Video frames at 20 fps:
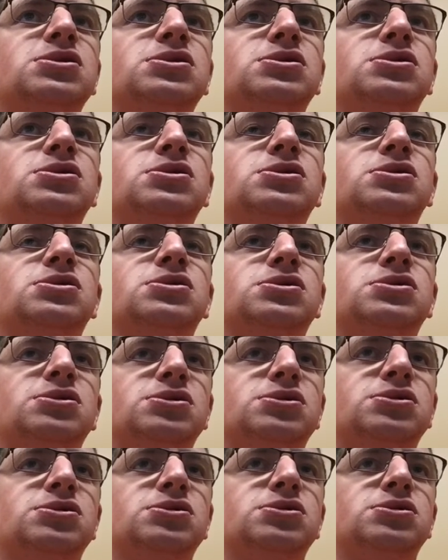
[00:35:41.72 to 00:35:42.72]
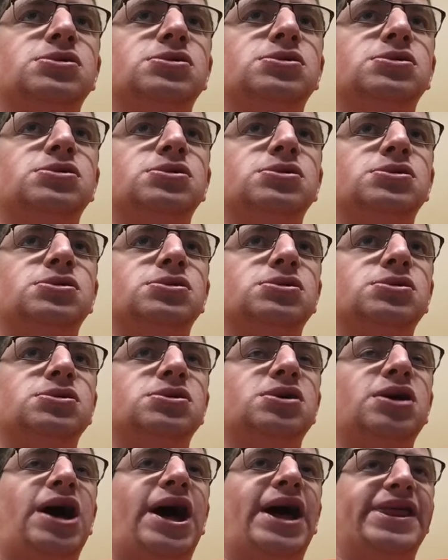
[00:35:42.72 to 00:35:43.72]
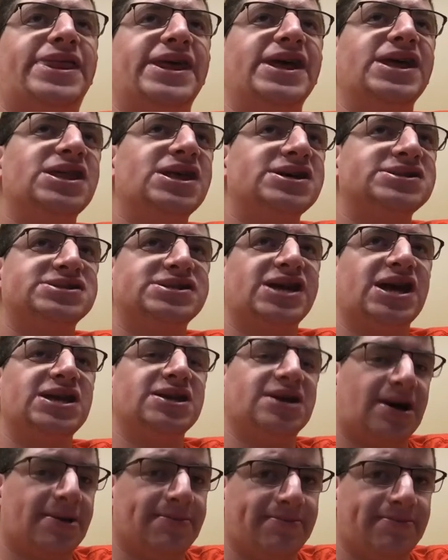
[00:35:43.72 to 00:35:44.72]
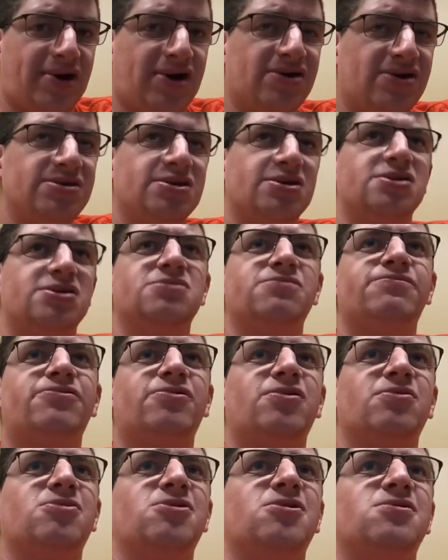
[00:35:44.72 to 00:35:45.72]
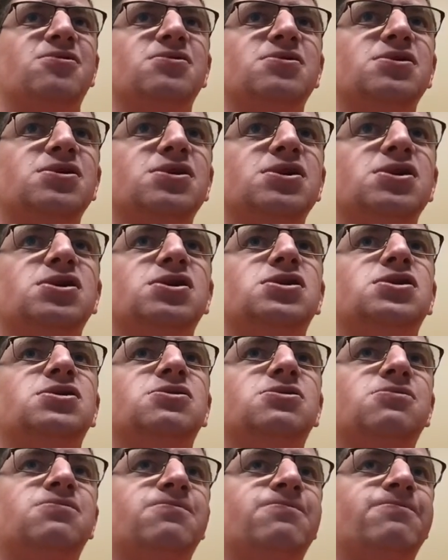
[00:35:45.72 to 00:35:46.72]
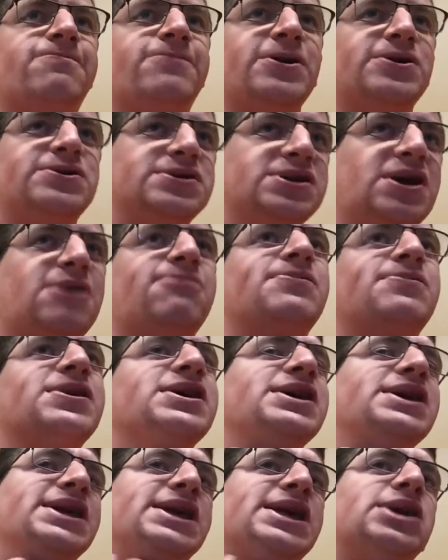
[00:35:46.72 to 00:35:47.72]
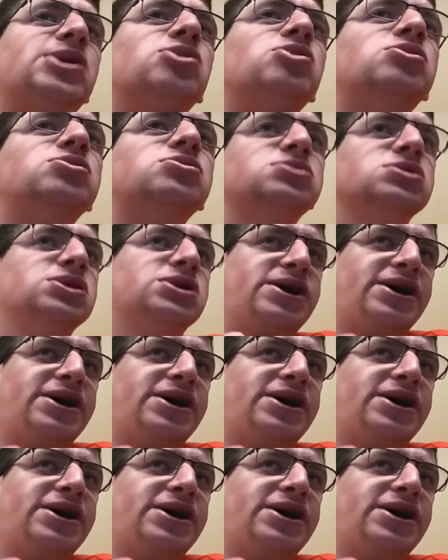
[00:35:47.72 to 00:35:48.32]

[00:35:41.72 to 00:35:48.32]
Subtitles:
I think that's Kenyon Barner, former Philadelphia Eagle and former Oregon Duck.